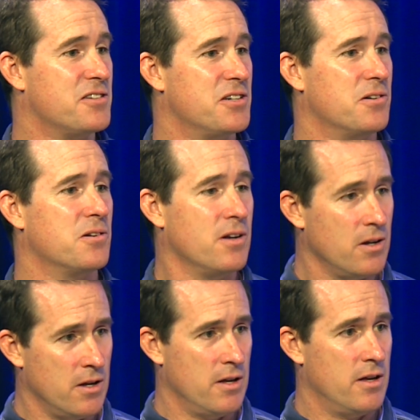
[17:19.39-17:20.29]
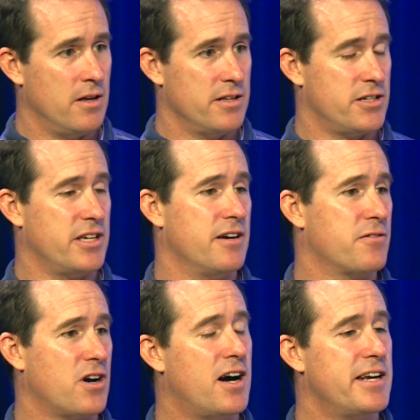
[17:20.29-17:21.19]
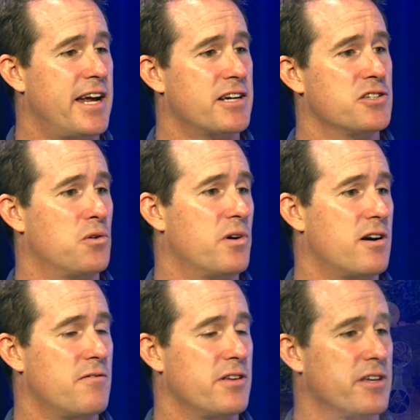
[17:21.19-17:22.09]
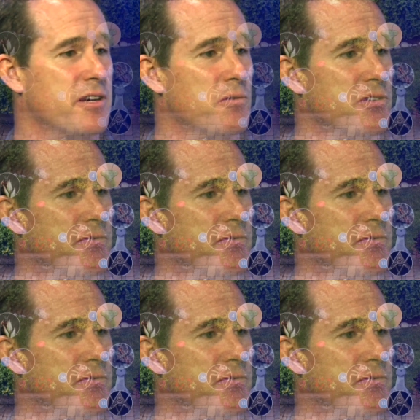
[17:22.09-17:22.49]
So to give context to where everything was